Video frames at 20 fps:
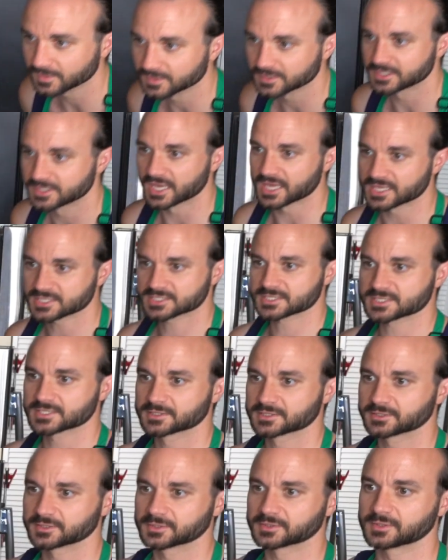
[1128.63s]
Yes.
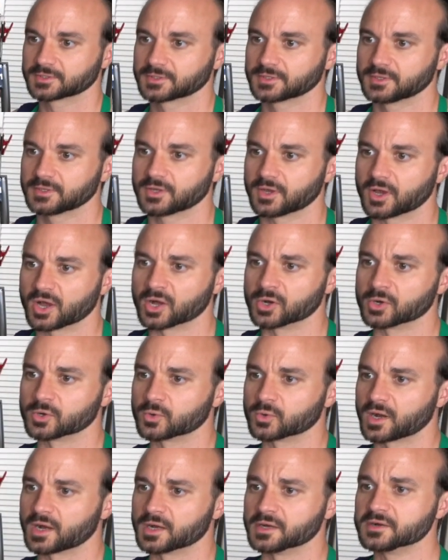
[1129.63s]

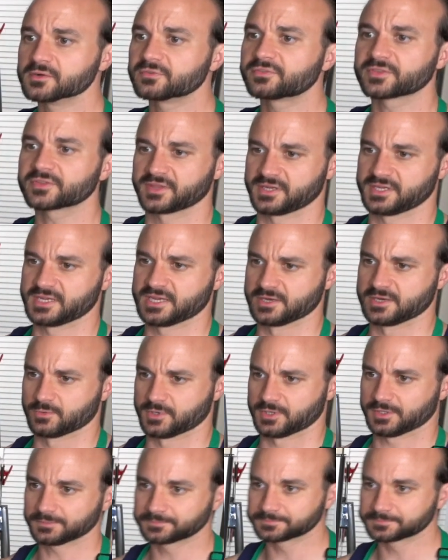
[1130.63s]
O of the quinoa.